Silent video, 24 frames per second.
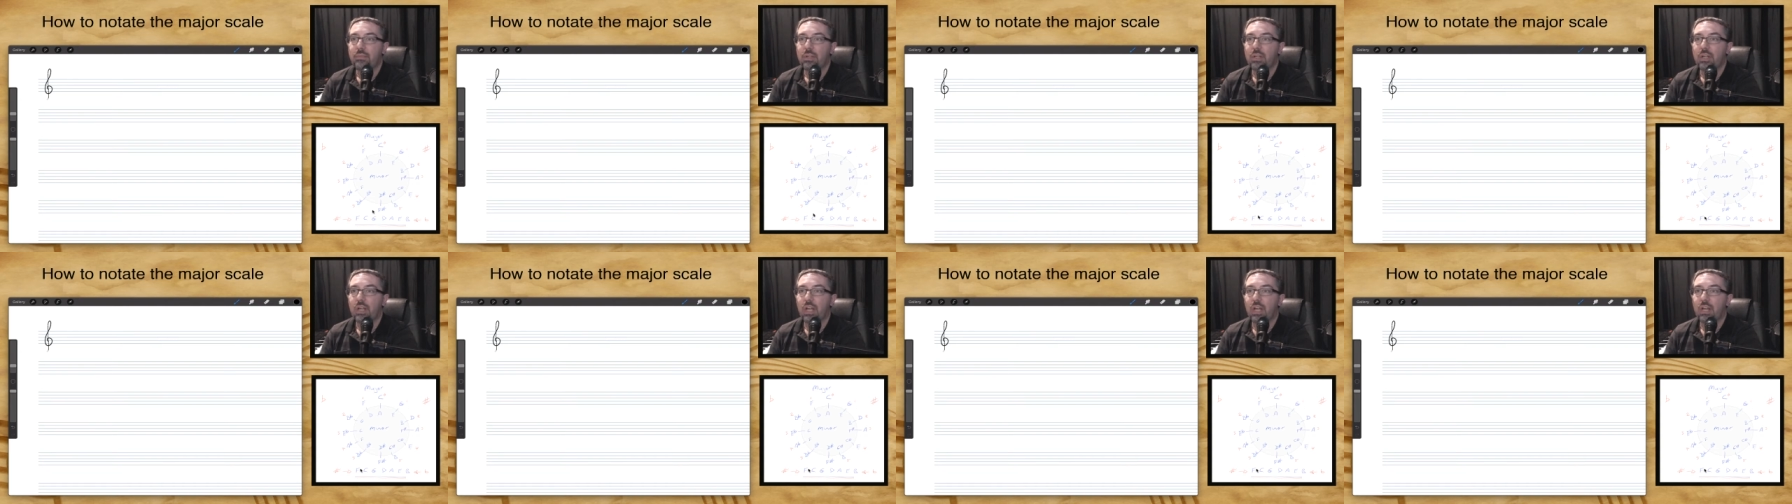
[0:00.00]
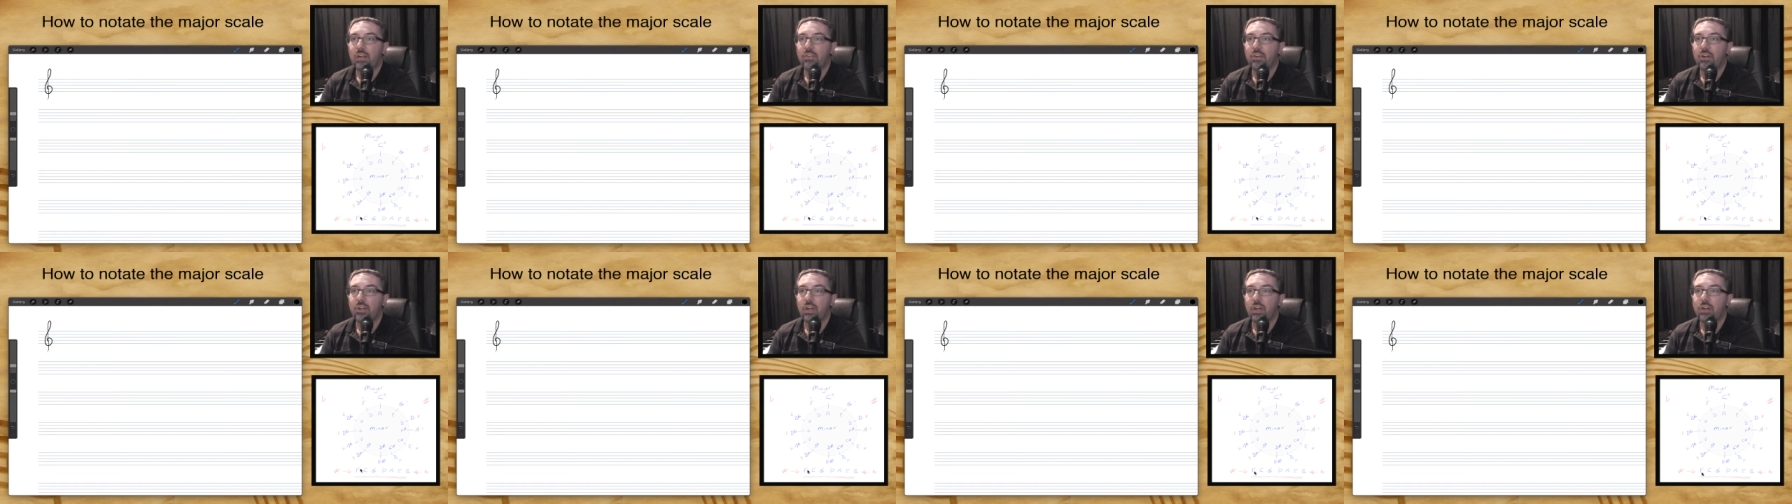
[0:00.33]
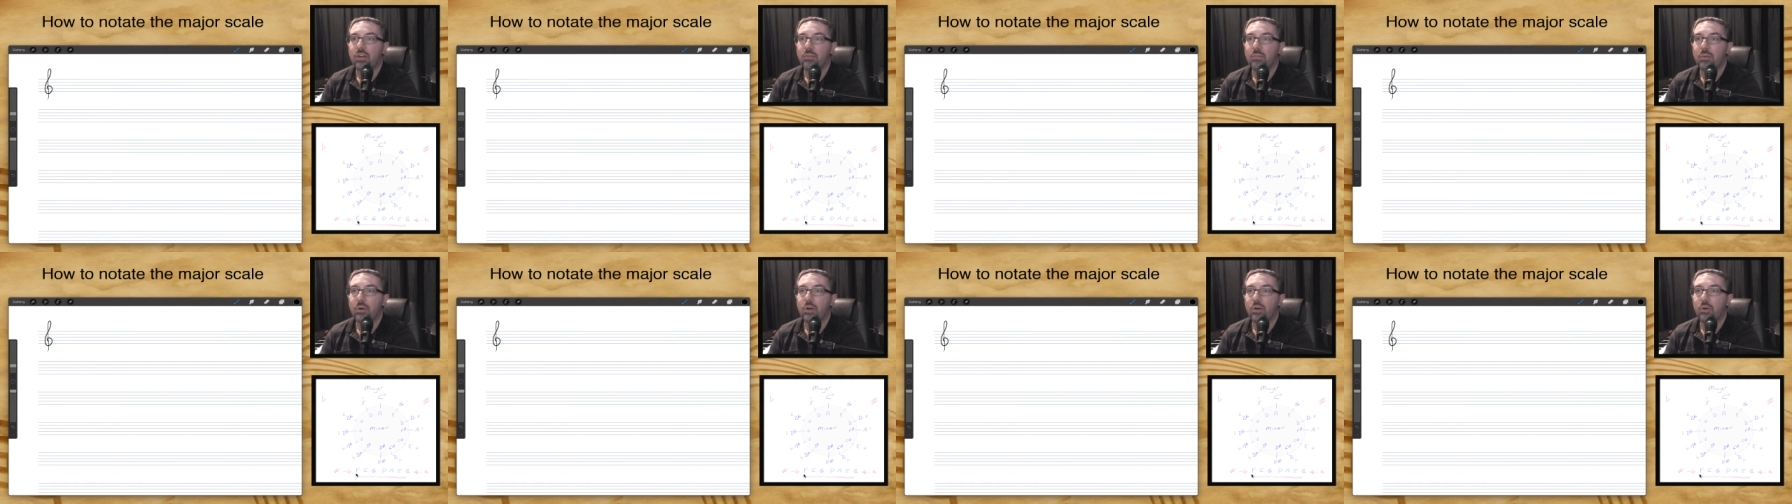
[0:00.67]
And if I go to
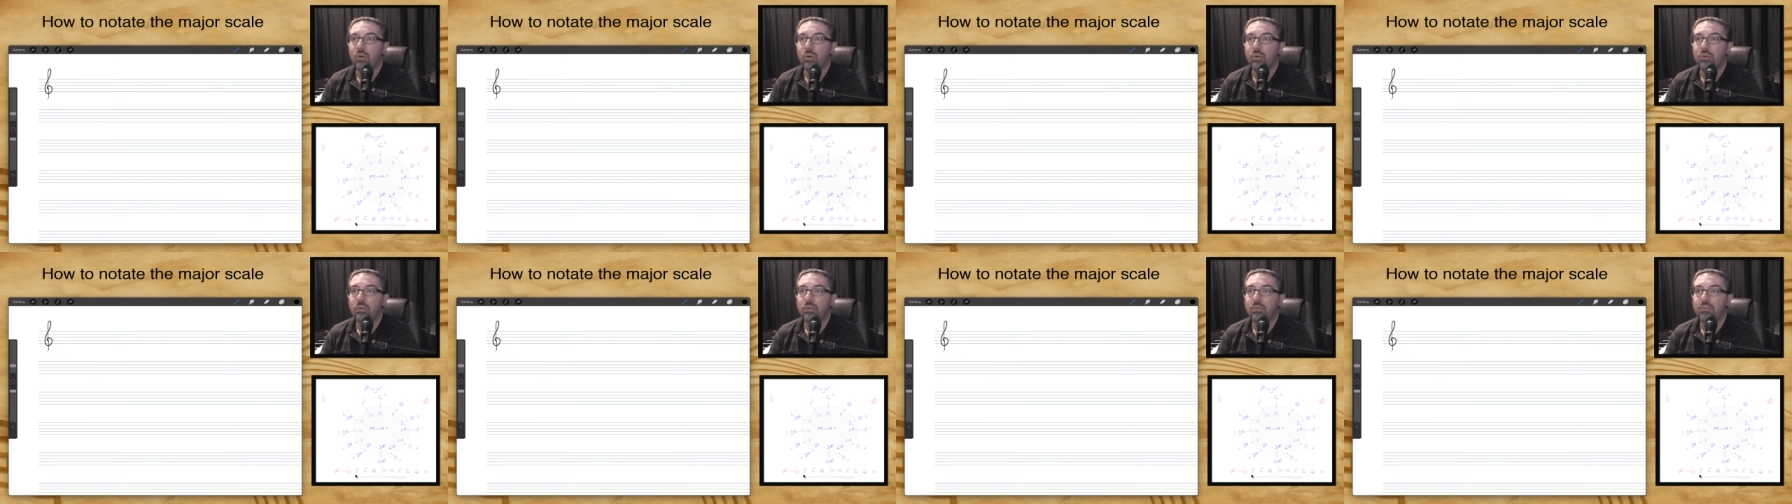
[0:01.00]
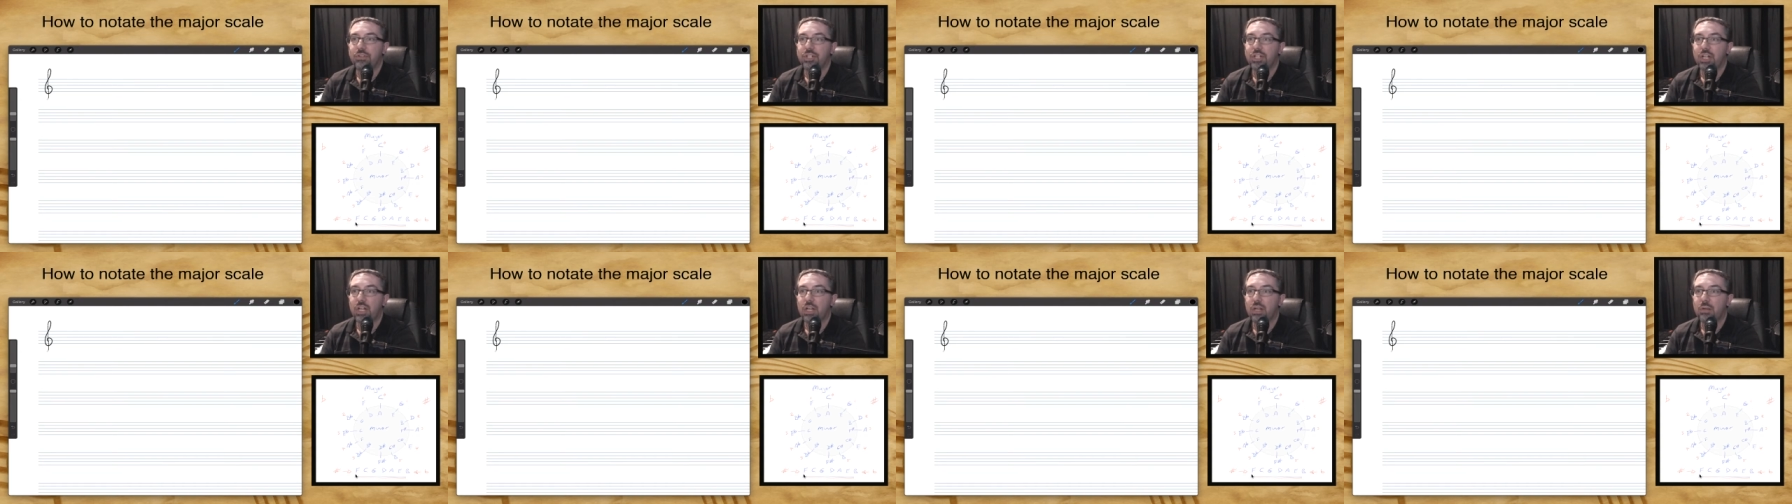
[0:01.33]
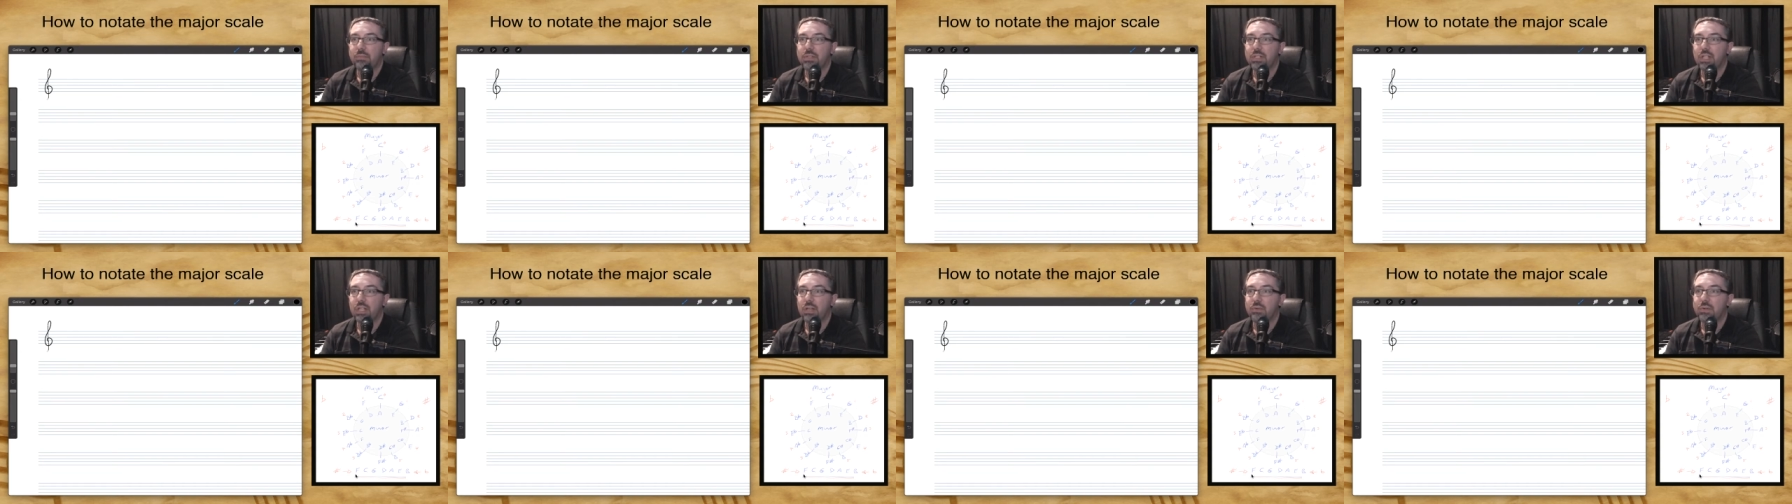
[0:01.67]
my order of
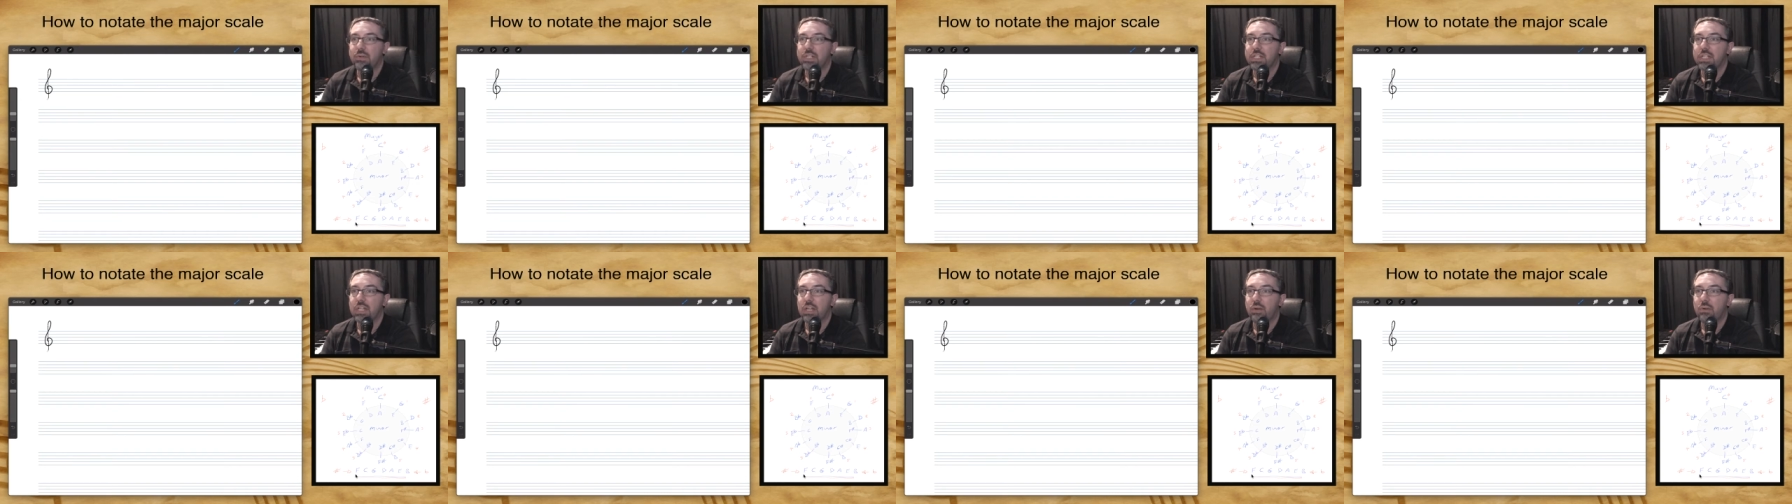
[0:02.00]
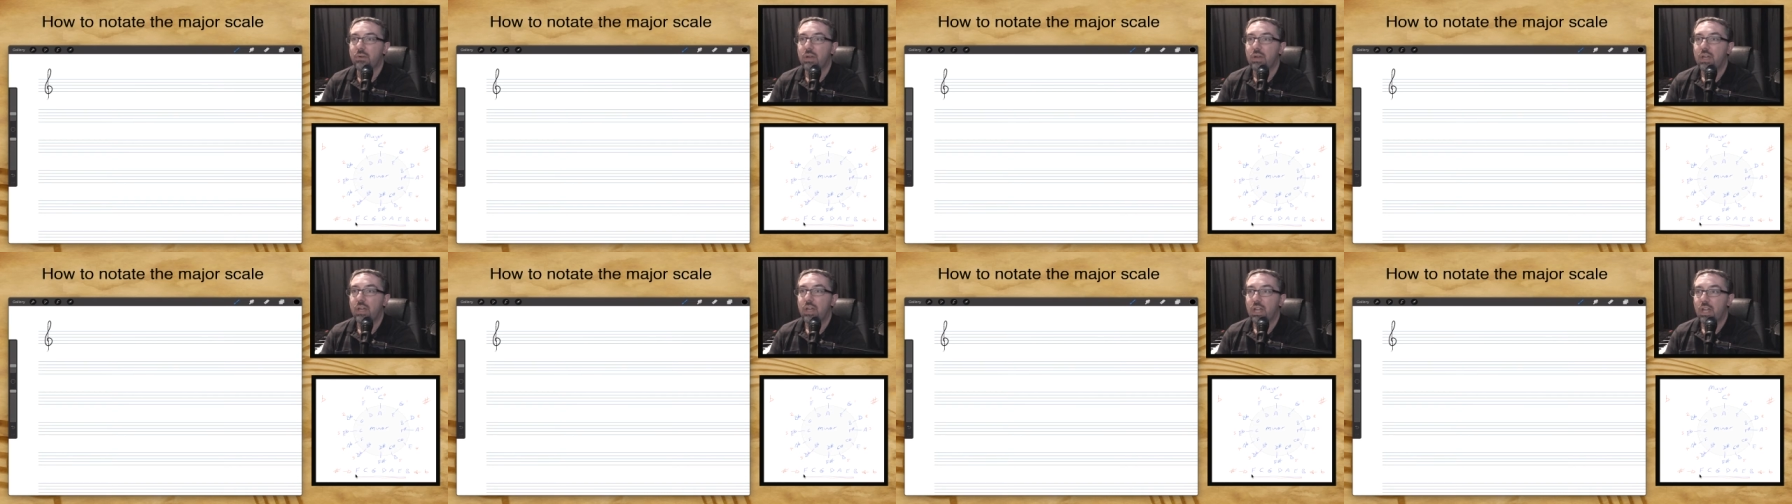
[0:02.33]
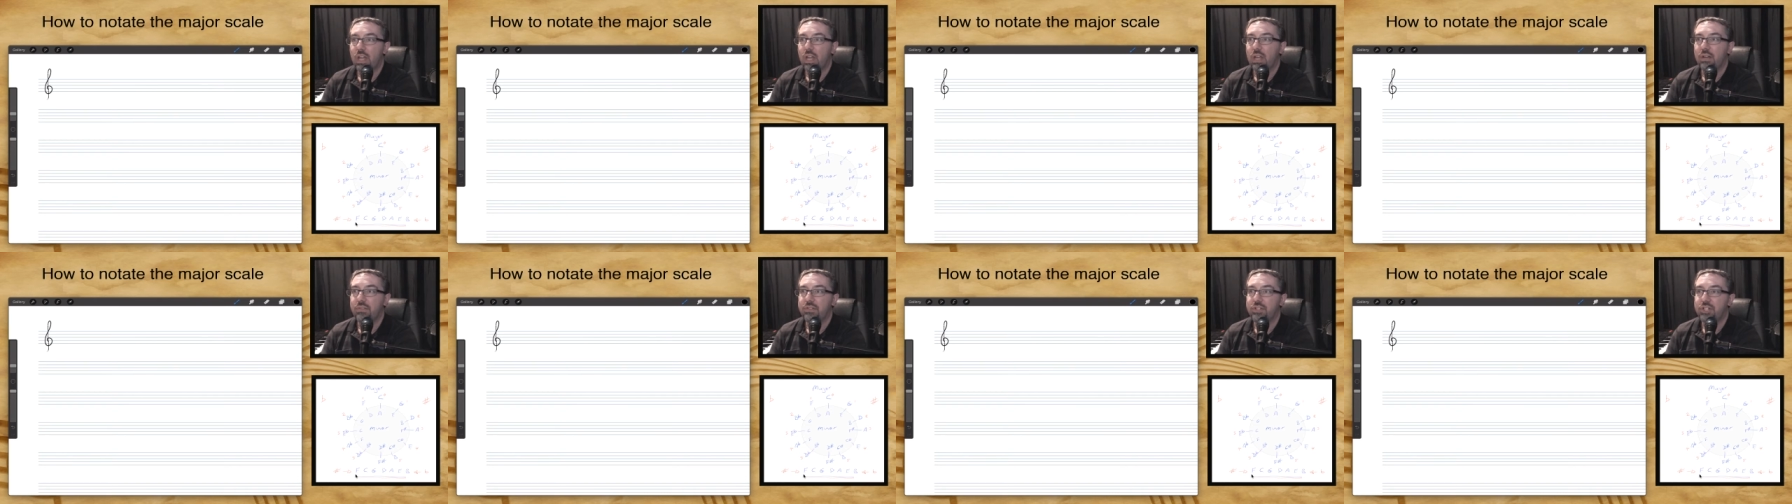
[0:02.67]
sharps, that was our
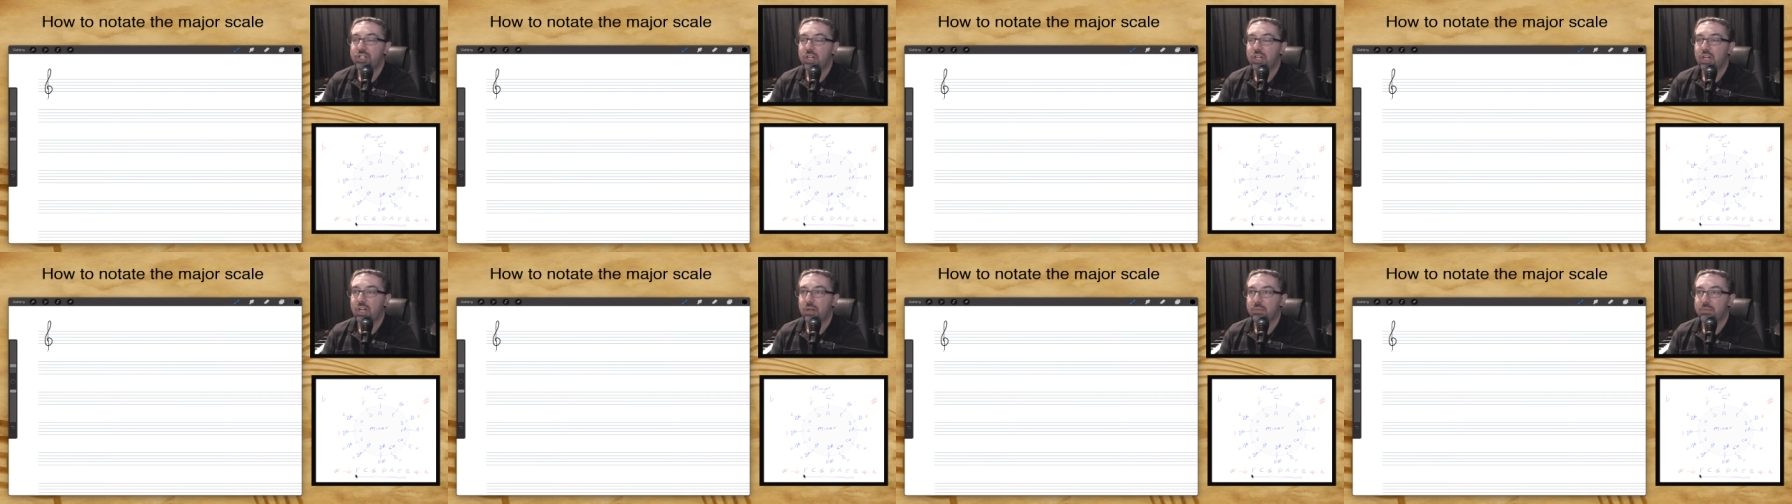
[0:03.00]
F sharp.